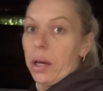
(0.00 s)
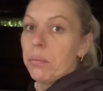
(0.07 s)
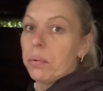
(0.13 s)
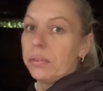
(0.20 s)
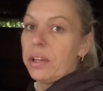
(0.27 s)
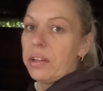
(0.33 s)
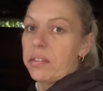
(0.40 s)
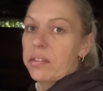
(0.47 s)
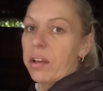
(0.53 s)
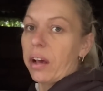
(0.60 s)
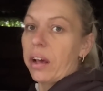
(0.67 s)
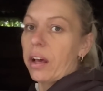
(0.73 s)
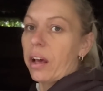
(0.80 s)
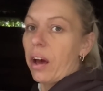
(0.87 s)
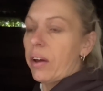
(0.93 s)
will need a
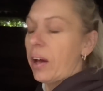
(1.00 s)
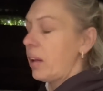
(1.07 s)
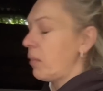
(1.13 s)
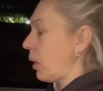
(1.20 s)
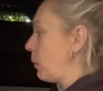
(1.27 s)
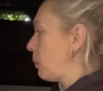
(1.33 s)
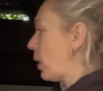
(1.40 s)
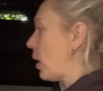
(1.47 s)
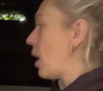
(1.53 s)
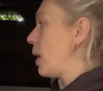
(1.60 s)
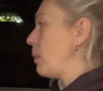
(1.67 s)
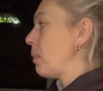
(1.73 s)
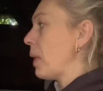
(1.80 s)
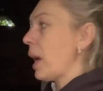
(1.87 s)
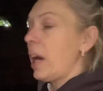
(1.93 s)
second coat anyway, but I
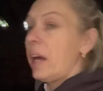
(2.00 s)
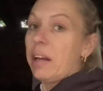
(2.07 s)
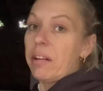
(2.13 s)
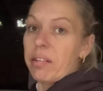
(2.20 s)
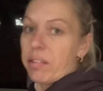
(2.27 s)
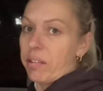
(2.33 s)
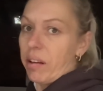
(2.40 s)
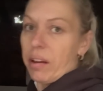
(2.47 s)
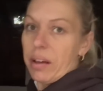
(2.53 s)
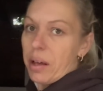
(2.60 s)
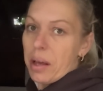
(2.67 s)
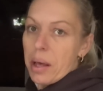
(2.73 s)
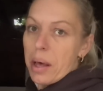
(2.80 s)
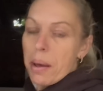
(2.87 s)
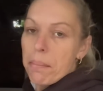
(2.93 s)
bet it's
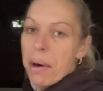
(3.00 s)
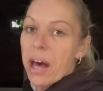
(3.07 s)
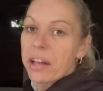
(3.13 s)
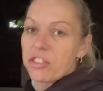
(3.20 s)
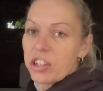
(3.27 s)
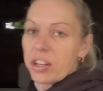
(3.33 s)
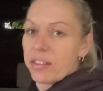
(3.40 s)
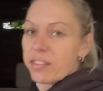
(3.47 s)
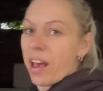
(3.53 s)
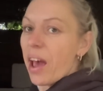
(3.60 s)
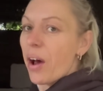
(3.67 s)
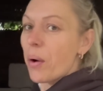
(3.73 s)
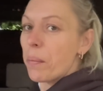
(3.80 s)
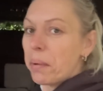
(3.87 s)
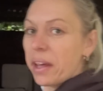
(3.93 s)
patchy as
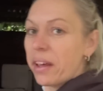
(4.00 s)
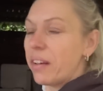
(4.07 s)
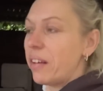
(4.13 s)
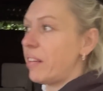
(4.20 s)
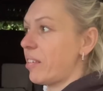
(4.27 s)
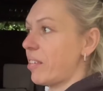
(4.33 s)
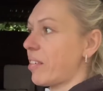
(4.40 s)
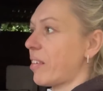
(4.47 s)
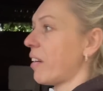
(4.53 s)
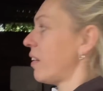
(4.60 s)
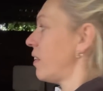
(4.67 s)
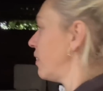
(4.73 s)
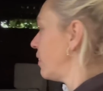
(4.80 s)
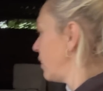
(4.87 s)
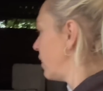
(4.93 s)
hell because
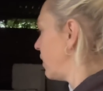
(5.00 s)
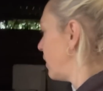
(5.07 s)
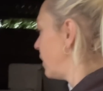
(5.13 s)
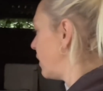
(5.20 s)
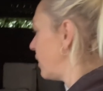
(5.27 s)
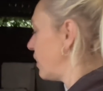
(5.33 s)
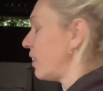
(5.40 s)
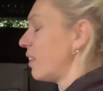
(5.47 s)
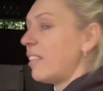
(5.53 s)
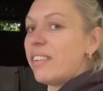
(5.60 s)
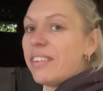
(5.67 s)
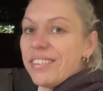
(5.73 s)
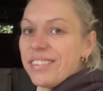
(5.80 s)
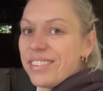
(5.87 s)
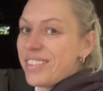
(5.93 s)

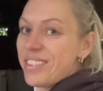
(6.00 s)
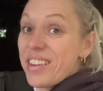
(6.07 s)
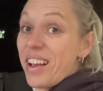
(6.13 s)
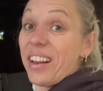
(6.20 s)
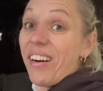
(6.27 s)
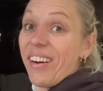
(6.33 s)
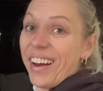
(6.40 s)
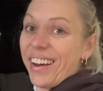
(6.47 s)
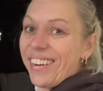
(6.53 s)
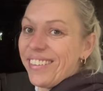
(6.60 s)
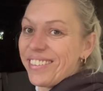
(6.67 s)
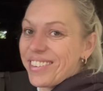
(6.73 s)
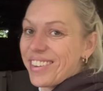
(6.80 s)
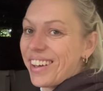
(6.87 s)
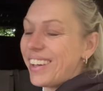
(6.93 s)
there's no light, I
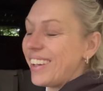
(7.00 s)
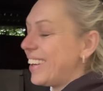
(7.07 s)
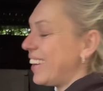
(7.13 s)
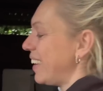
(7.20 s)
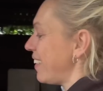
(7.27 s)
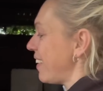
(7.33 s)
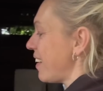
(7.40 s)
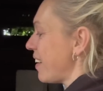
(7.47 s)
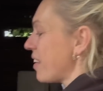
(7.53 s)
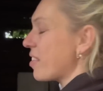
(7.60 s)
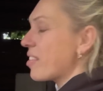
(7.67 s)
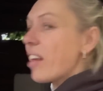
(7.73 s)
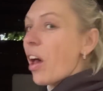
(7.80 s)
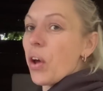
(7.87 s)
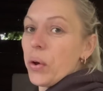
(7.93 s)
can't see.
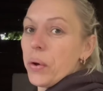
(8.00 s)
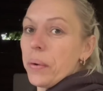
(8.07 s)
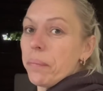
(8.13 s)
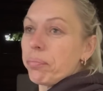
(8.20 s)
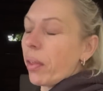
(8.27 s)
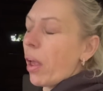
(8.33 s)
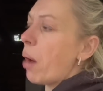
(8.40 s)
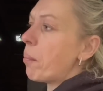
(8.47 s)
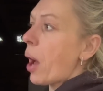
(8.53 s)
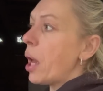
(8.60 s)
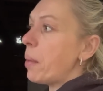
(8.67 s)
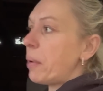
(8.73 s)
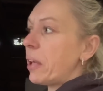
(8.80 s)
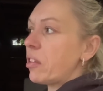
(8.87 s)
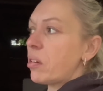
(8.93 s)
So I'm
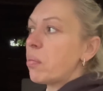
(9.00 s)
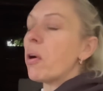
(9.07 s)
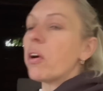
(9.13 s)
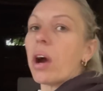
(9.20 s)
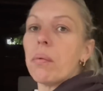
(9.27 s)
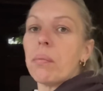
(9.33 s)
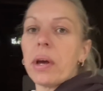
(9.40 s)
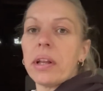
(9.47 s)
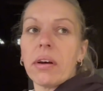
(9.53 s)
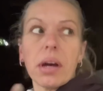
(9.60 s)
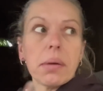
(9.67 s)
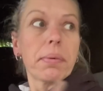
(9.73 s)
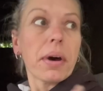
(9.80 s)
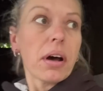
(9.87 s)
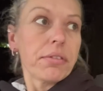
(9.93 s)
hoping tomorrow when I
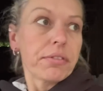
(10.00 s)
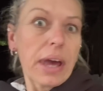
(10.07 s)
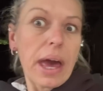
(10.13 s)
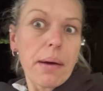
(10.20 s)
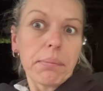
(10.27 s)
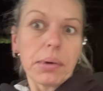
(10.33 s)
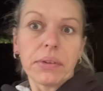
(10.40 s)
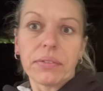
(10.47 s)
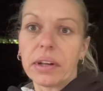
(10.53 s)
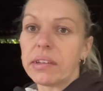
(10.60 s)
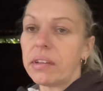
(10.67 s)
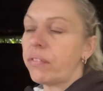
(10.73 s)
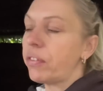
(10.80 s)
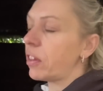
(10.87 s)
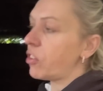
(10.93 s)
bath Gambler
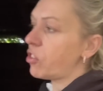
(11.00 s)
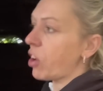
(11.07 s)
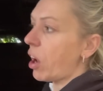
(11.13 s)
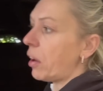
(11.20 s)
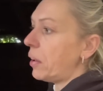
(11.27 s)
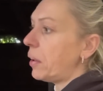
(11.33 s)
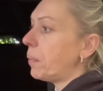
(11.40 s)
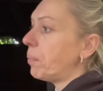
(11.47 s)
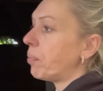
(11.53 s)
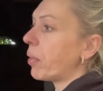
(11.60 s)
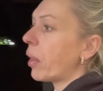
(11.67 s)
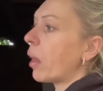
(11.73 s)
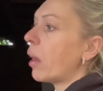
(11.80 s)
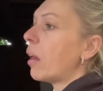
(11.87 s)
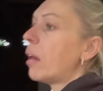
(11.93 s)
ready for the show,
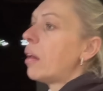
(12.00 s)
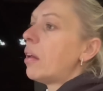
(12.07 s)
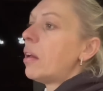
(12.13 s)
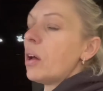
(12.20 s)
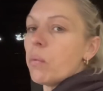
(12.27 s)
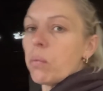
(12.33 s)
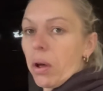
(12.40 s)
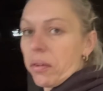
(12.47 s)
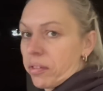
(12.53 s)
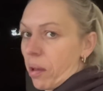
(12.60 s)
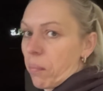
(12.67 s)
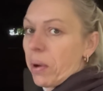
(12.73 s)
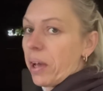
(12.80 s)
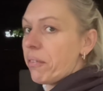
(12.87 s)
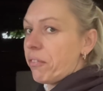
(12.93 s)
whilst
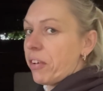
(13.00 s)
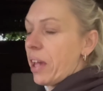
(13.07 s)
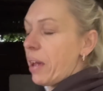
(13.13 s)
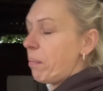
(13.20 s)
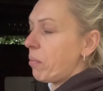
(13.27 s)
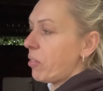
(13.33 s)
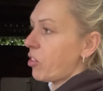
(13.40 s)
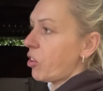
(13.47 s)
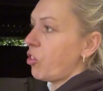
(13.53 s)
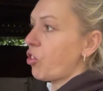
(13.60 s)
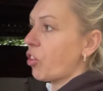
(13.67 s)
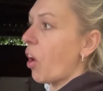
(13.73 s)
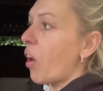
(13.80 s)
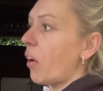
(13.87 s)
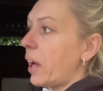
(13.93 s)
I'm waiting for him to
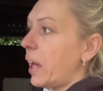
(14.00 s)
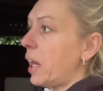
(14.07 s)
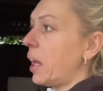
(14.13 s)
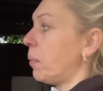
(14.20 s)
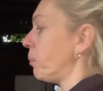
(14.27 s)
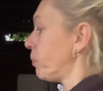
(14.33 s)
dry,